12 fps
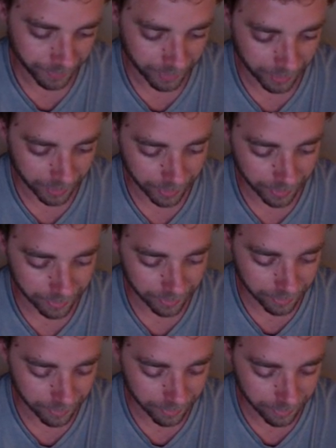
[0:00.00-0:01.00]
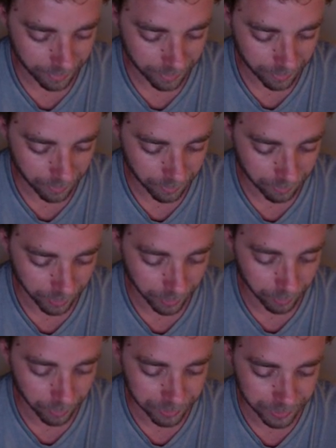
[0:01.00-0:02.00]
And
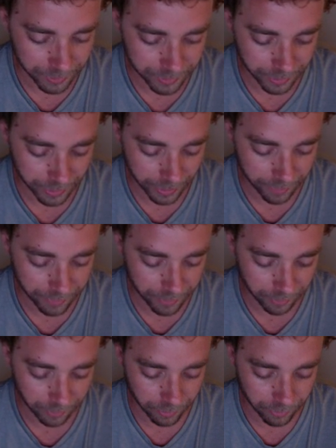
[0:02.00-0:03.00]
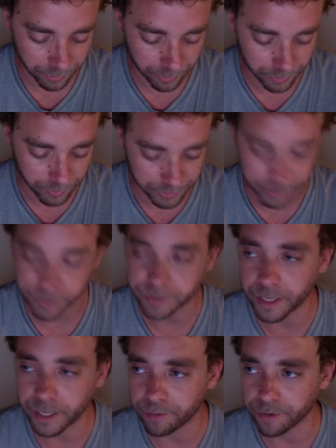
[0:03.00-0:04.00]
Ryan Wilson is going to have to, or Russell Wilson is
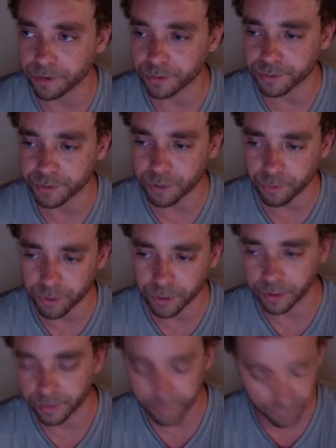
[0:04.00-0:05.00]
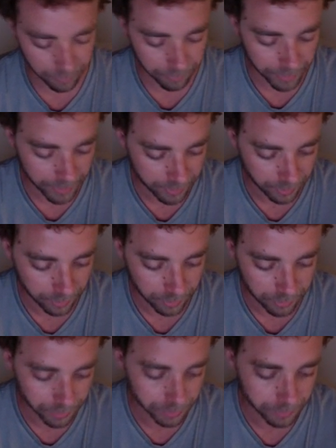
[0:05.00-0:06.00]
going to have to do so good for me to
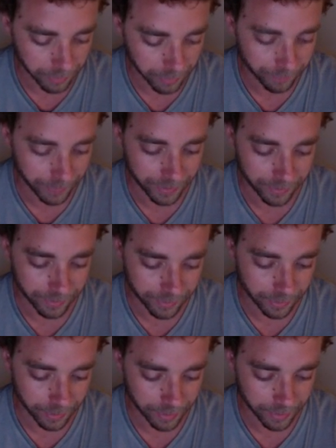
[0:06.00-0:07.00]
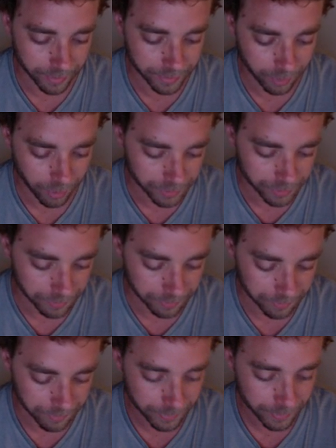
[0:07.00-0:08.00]
lose my fantasy. That is awesome.
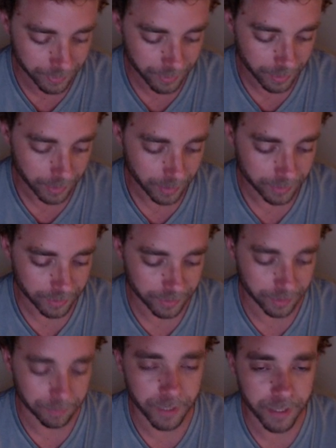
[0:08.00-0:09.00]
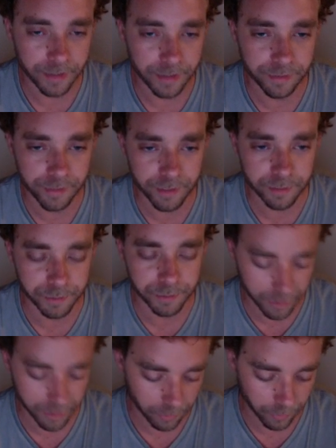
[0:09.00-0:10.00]
It says I'm
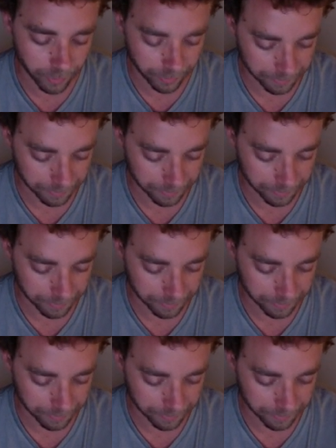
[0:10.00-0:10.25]
96% to win.